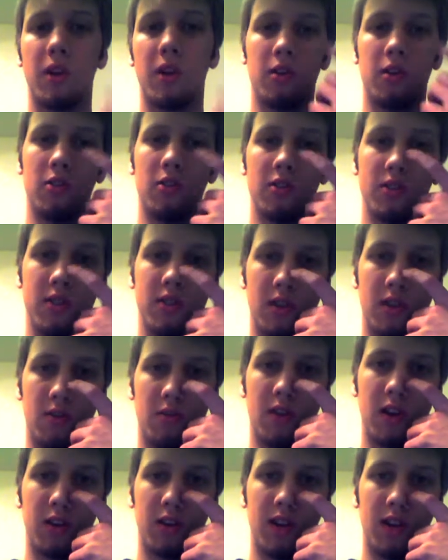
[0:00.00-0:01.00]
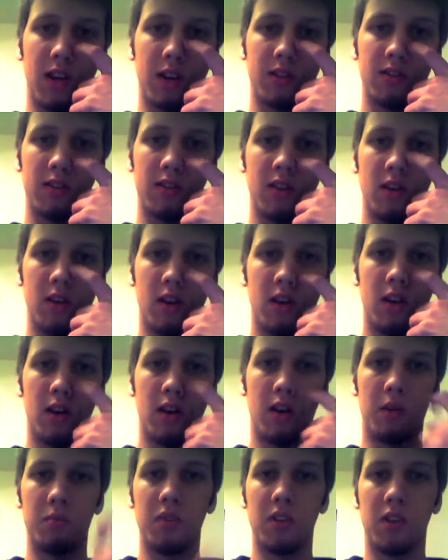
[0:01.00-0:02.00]
I noticed that rug decks
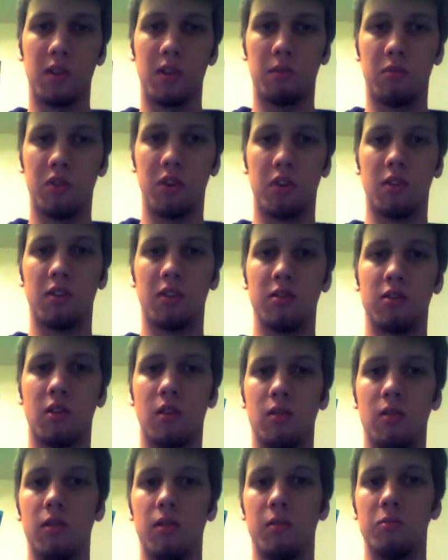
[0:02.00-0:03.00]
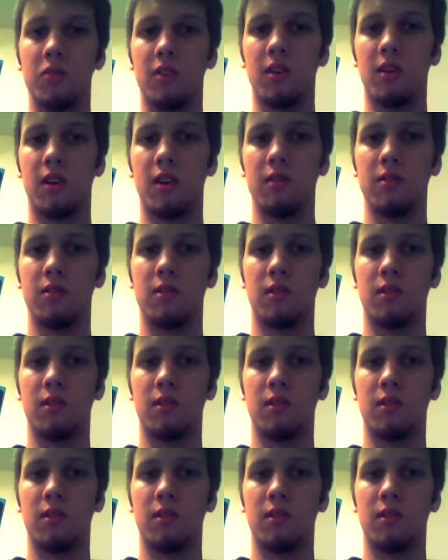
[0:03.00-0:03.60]
are playing Precursor Golems now,